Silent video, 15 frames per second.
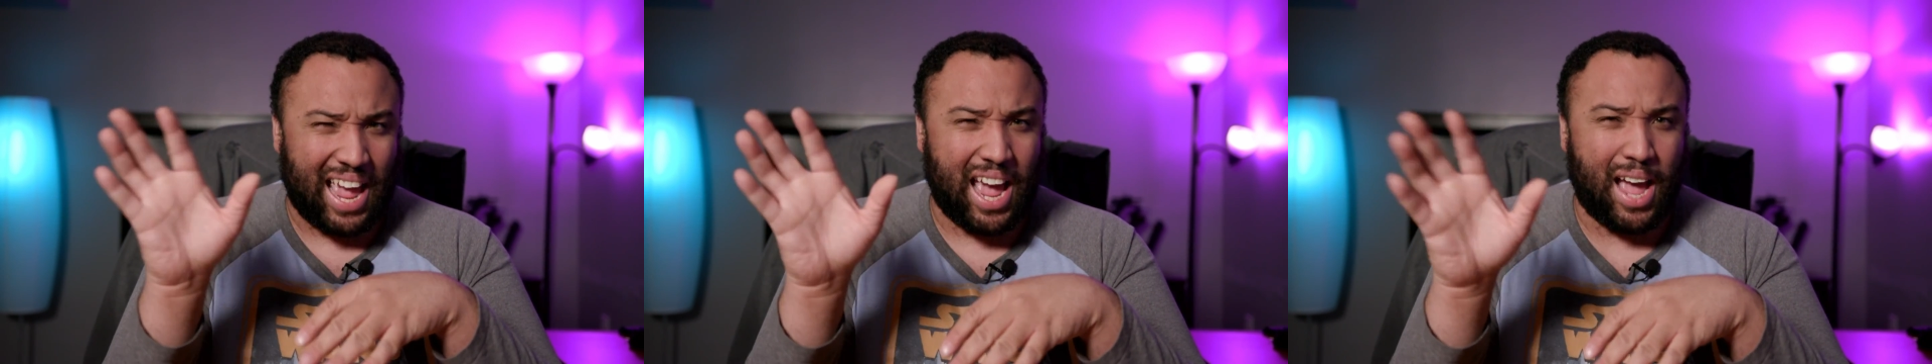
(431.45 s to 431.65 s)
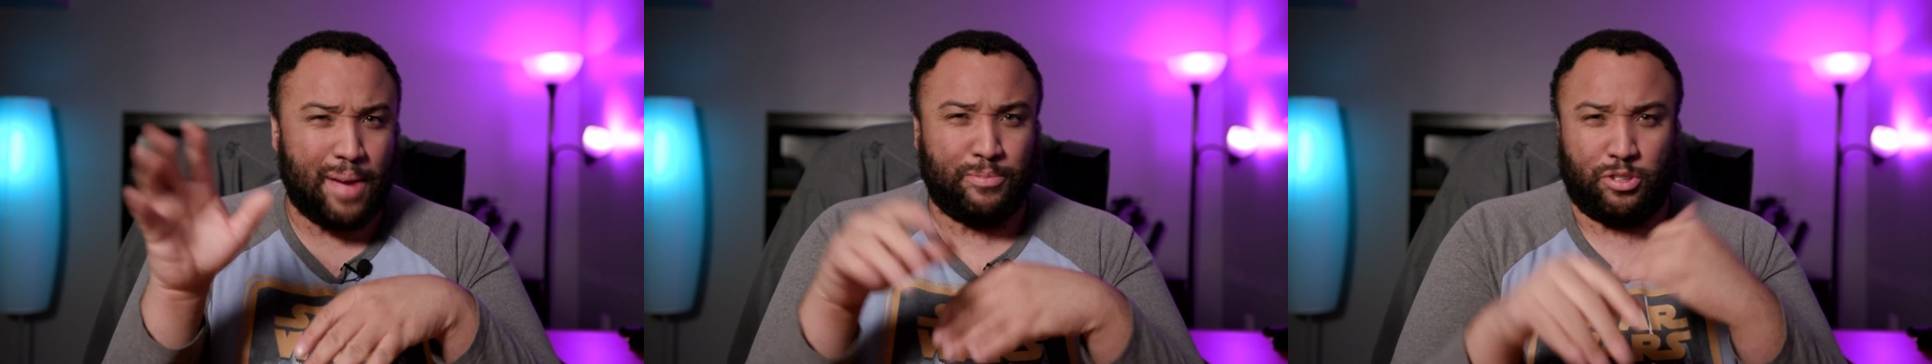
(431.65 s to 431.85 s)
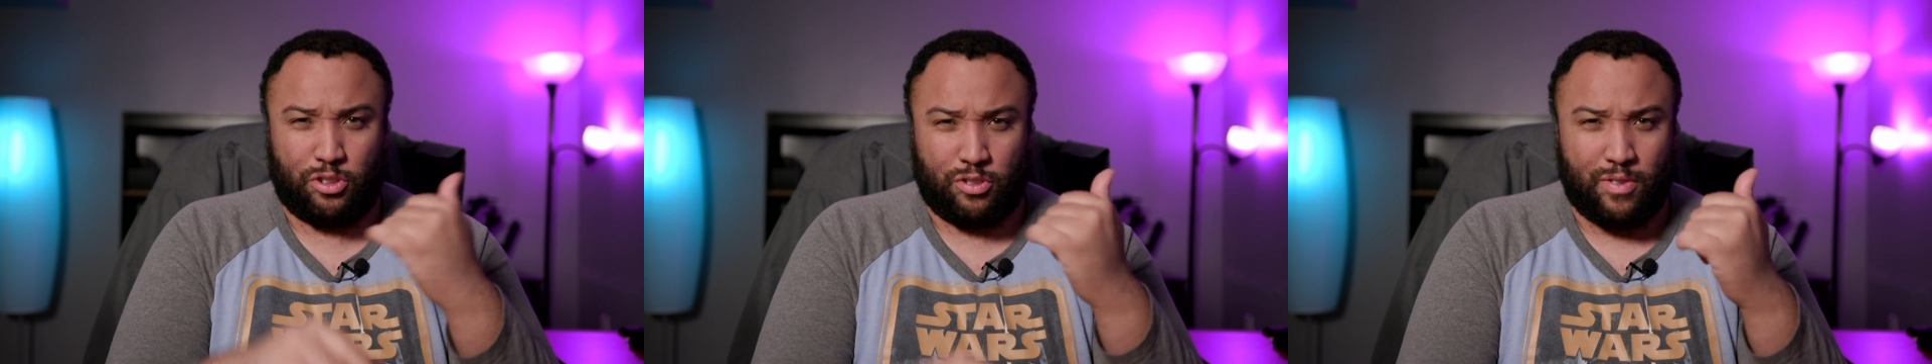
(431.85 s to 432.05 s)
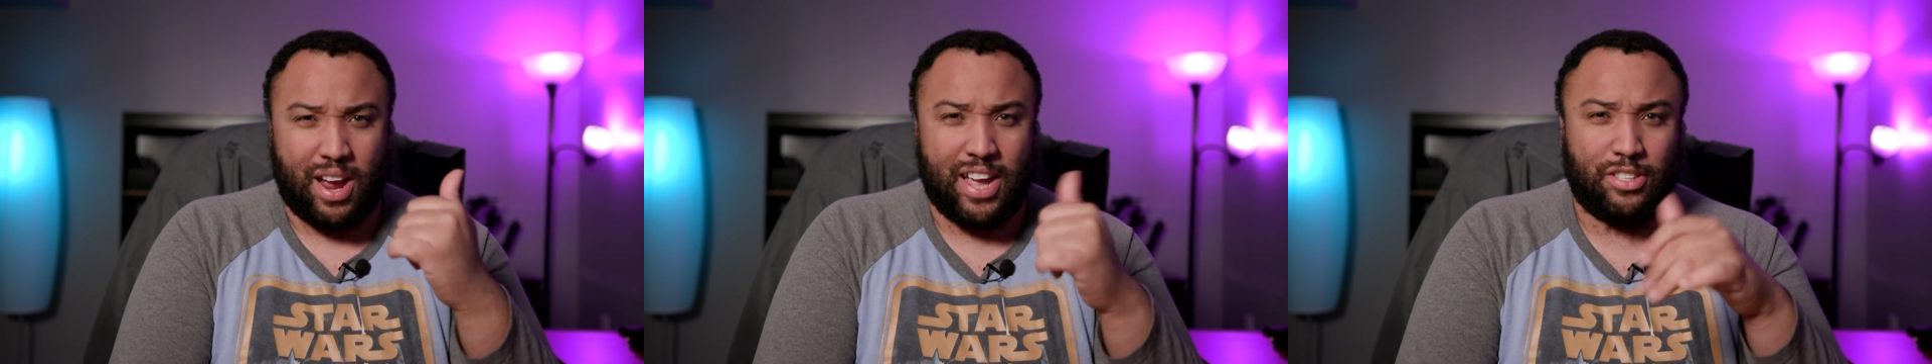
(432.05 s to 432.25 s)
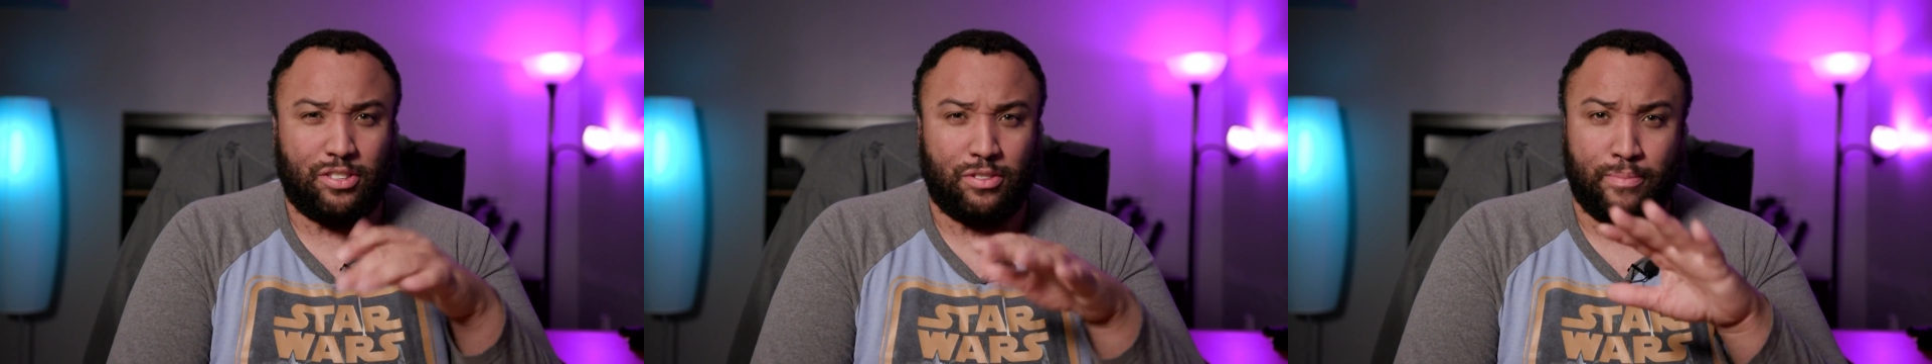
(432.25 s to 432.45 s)
app,
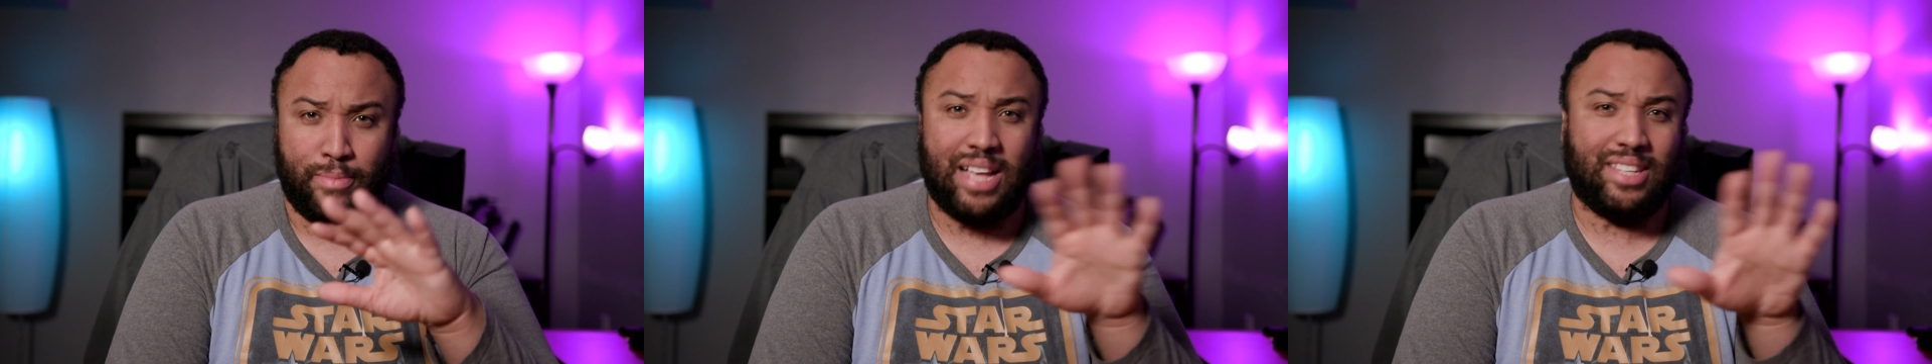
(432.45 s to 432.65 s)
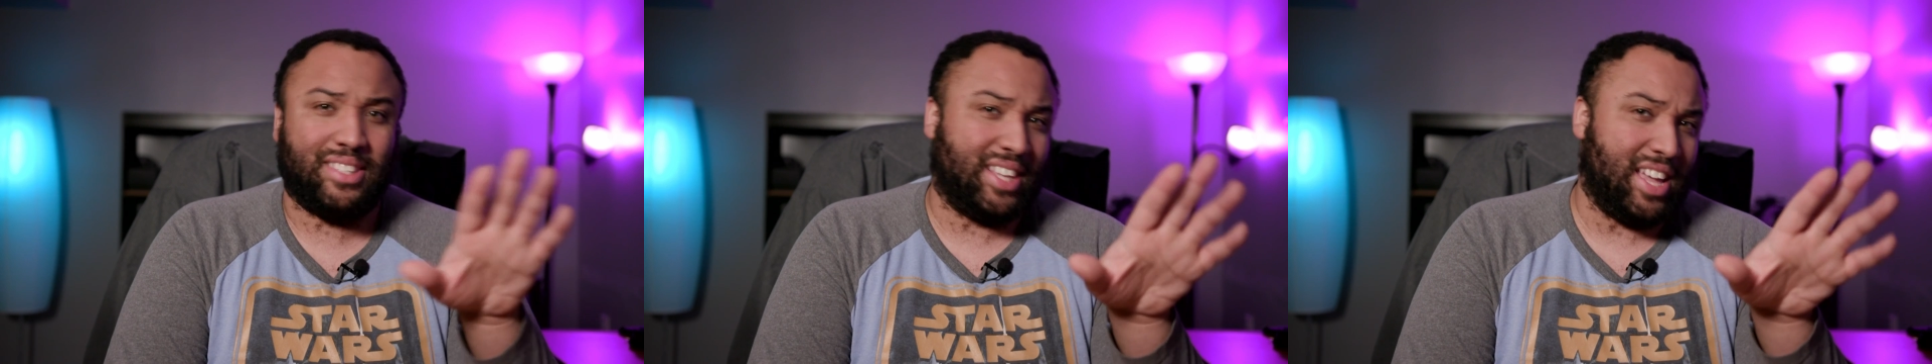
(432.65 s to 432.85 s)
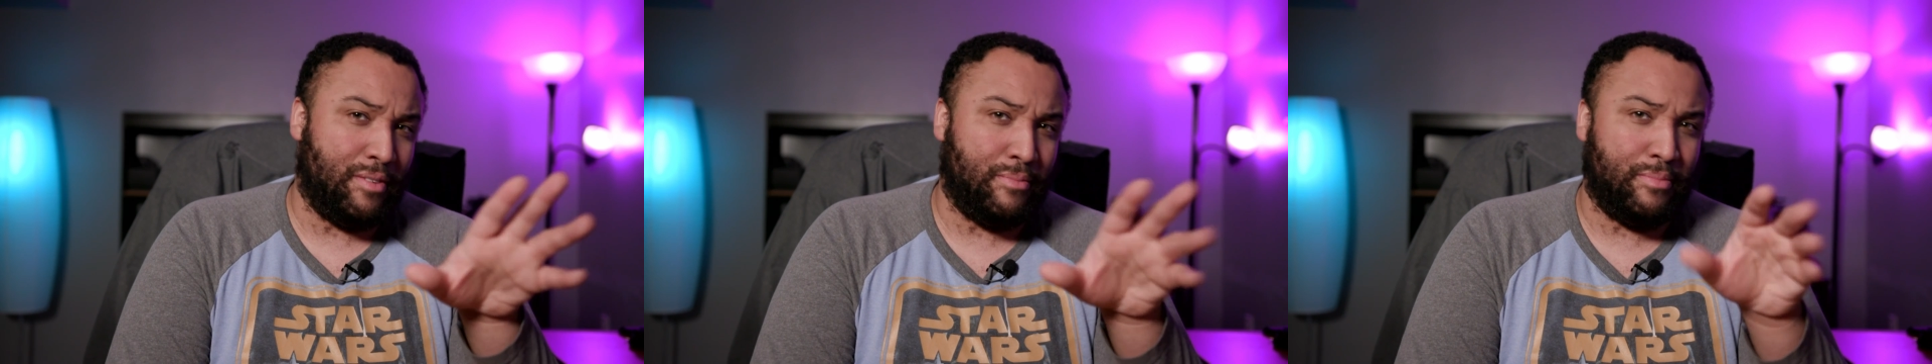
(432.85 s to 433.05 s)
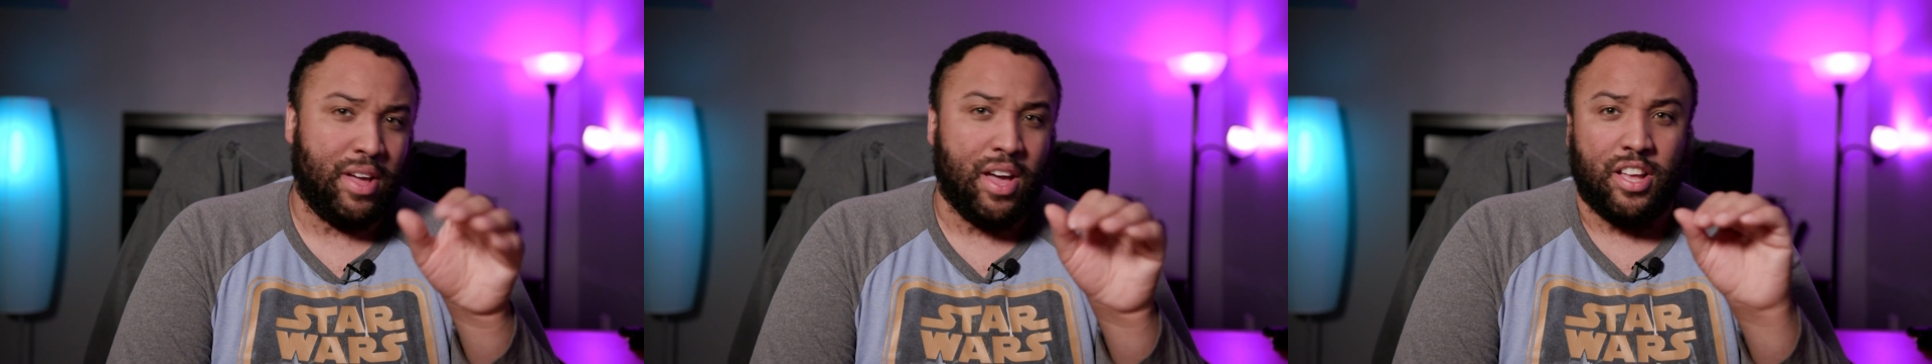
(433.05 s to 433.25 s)
try to mask out